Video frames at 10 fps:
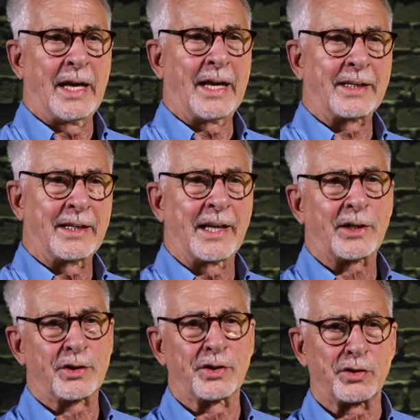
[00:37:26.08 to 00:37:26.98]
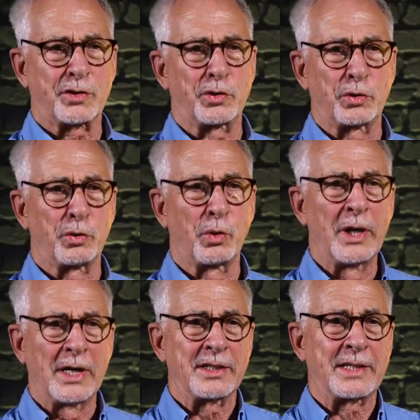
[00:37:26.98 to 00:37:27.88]
and connections to
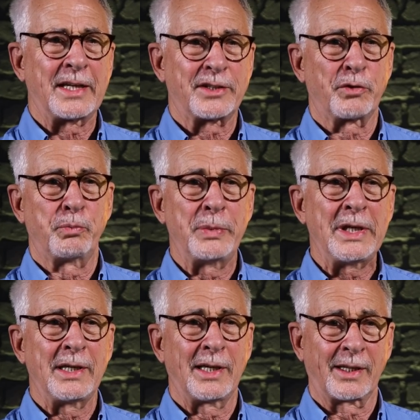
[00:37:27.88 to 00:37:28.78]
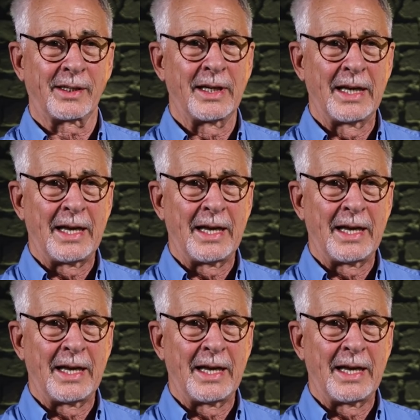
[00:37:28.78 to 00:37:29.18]
states of being.